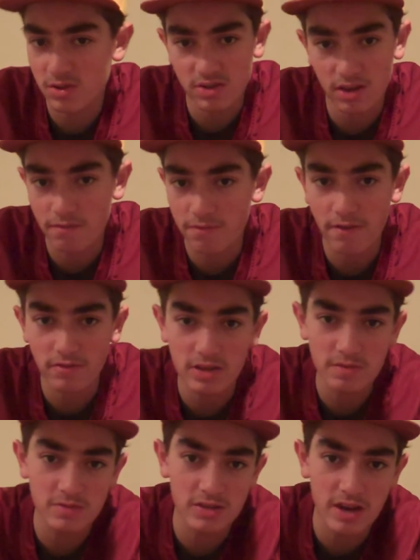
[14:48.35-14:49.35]
My second favorite
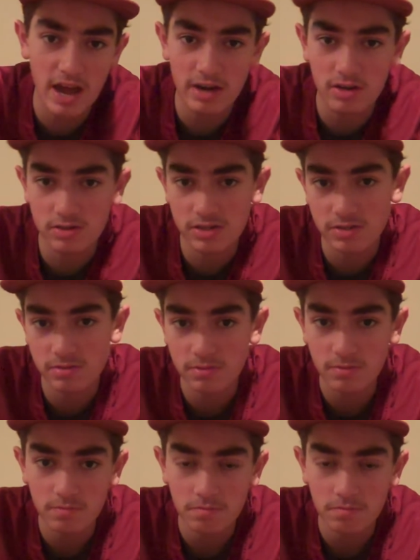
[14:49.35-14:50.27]
team is the Niners,